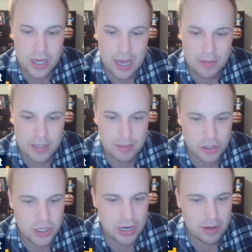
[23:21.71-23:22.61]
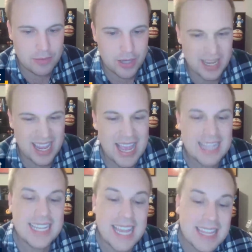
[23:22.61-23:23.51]
I will double-check while I'm talking,
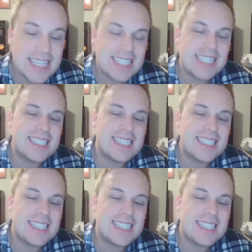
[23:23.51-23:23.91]
to get this to